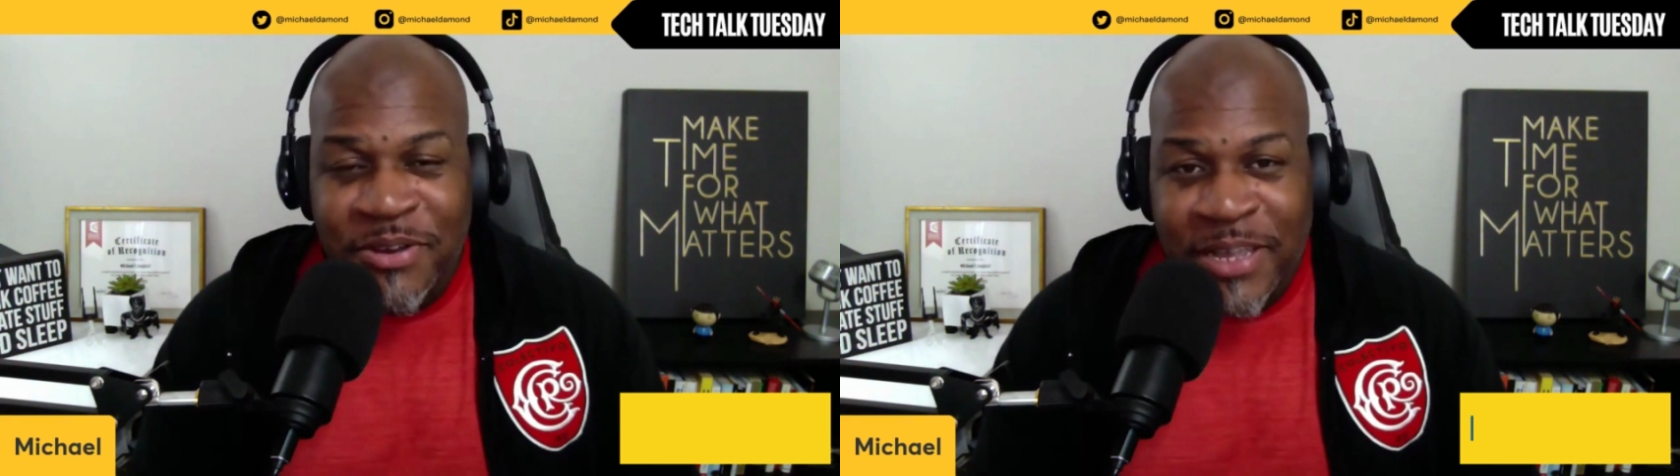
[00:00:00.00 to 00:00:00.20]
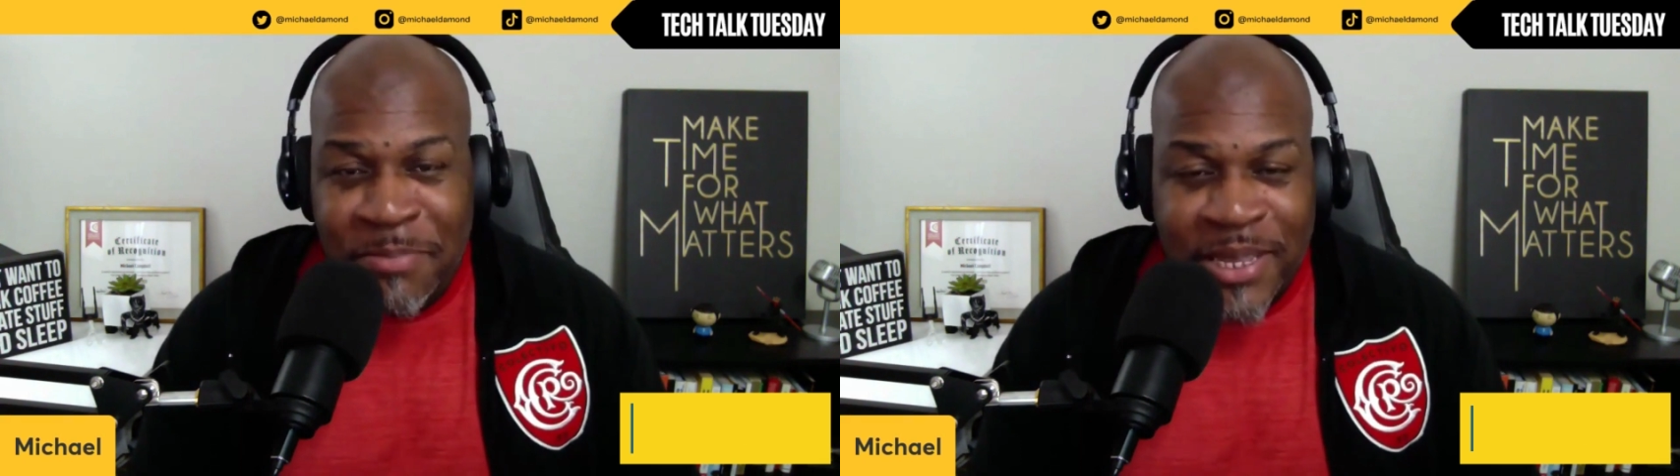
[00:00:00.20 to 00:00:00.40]

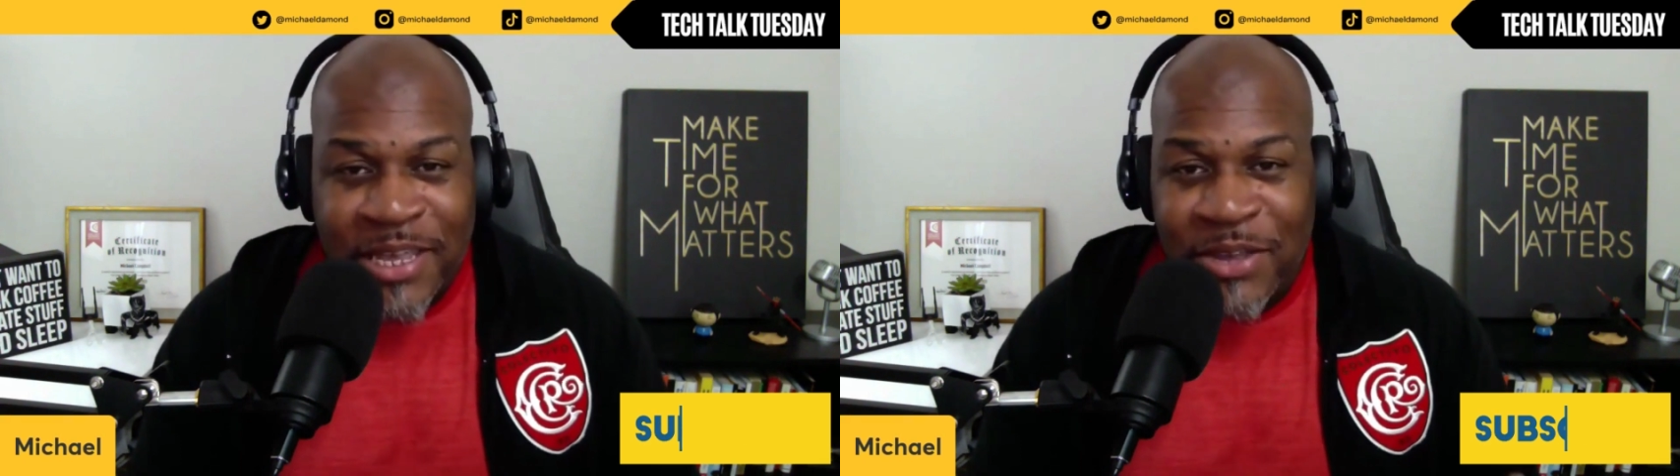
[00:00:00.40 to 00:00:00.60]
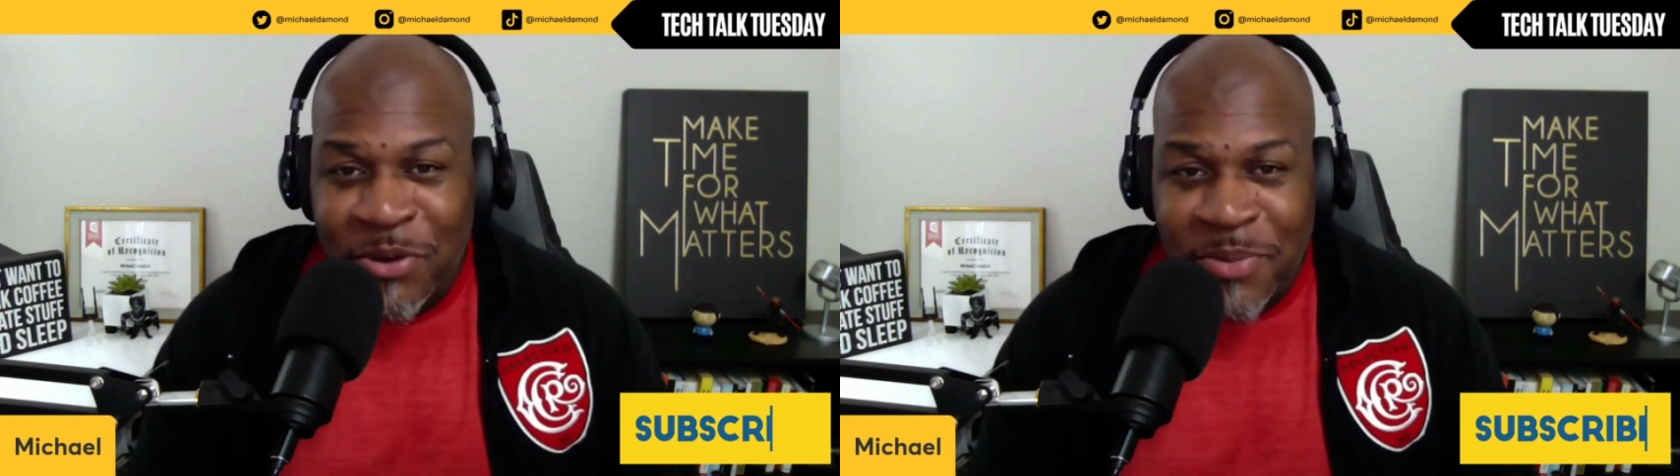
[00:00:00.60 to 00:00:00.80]

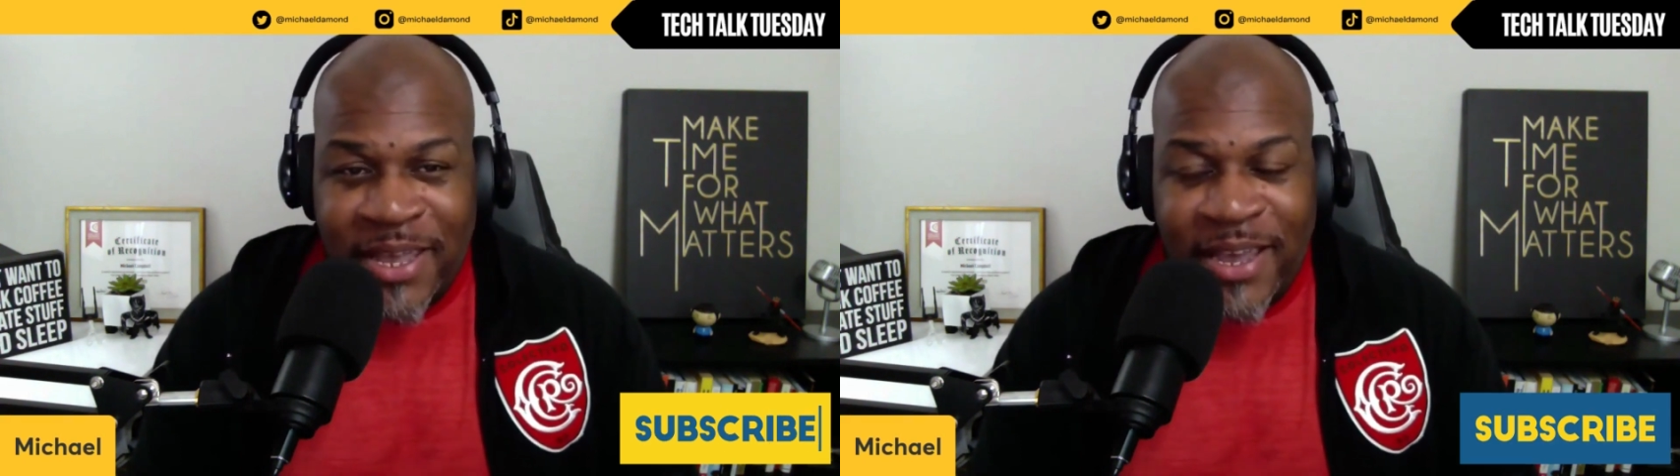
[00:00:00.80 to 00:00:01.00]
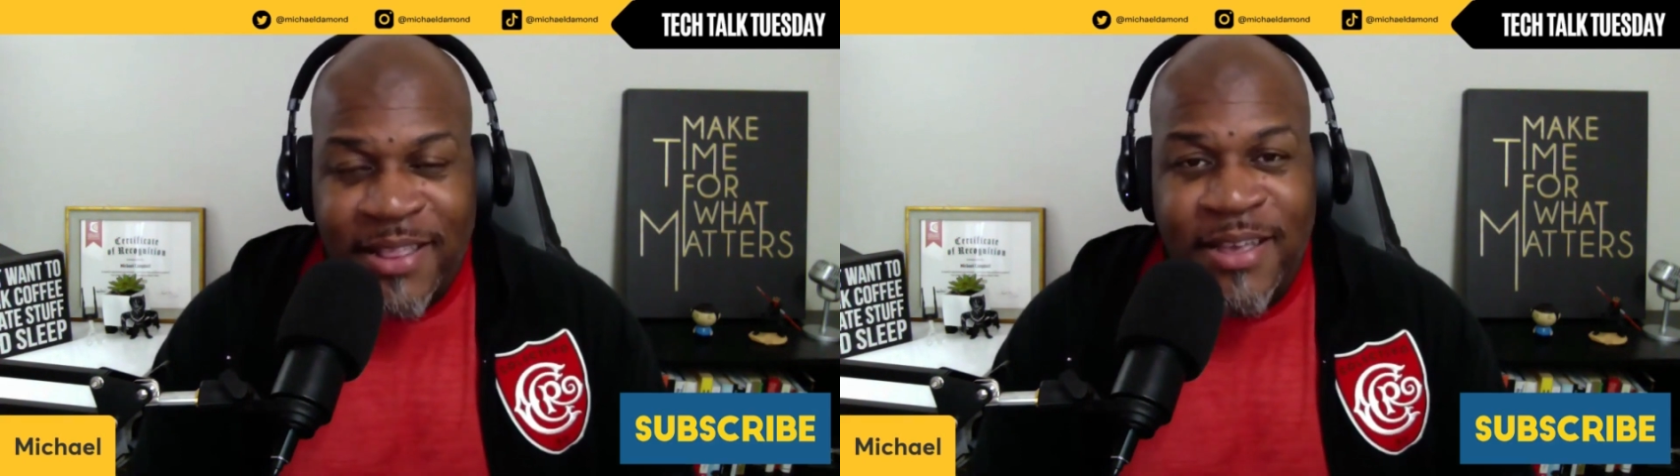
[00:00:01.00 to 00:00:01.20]
me or
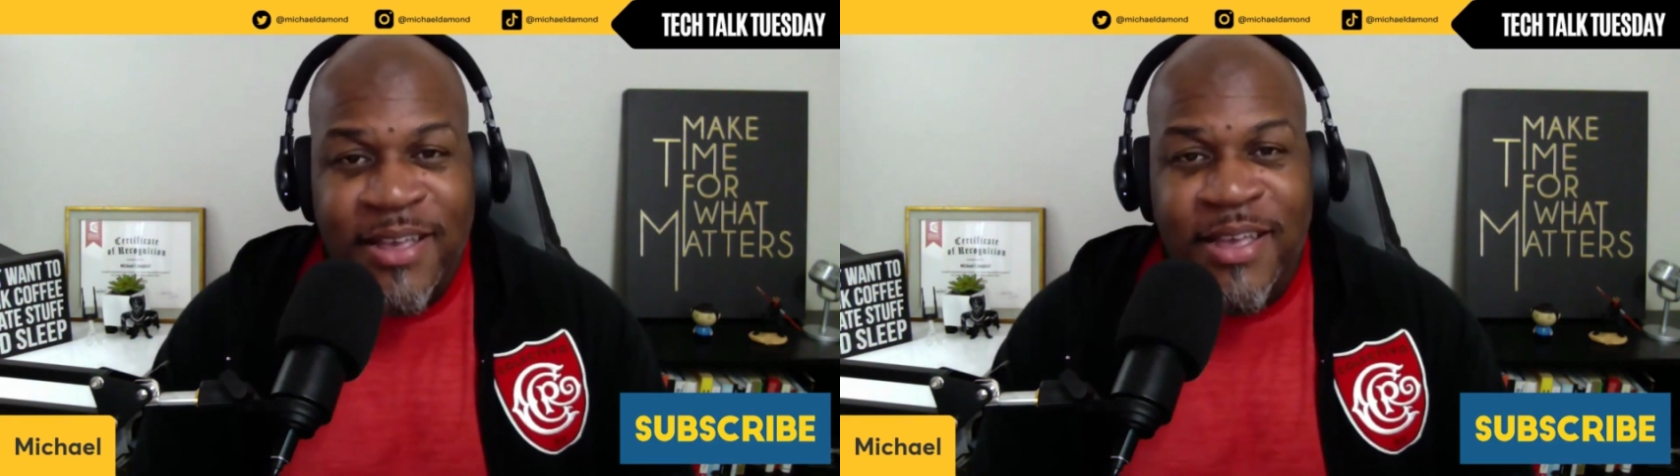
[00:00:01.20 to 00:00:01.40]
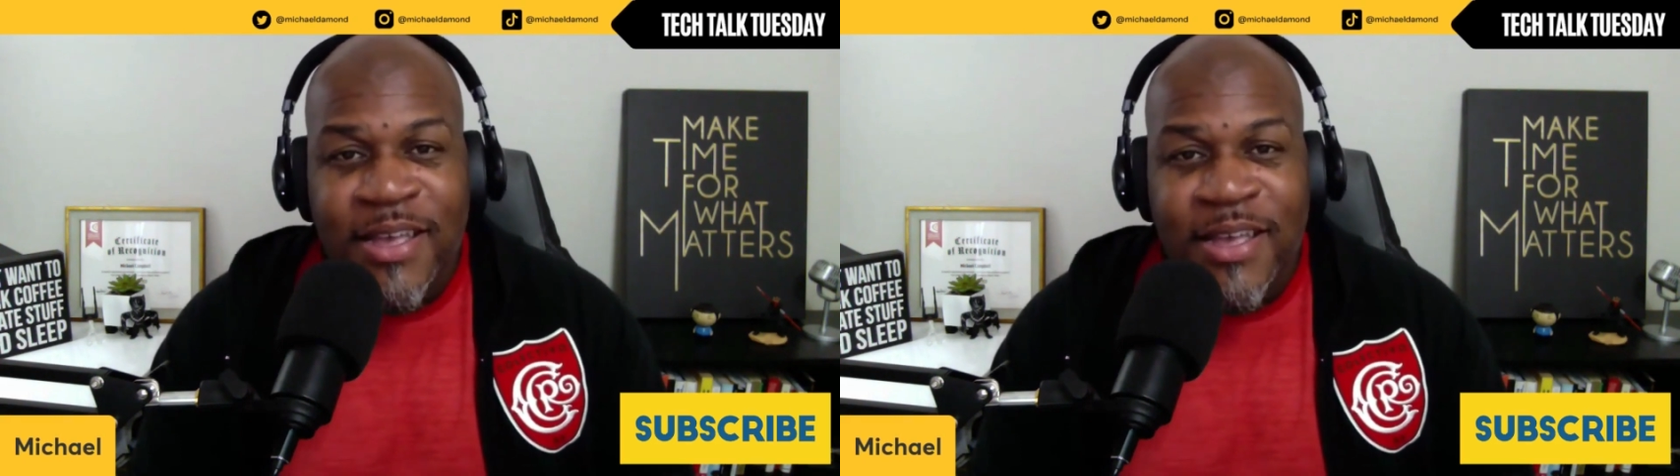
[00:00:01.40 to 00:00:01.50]
Michaela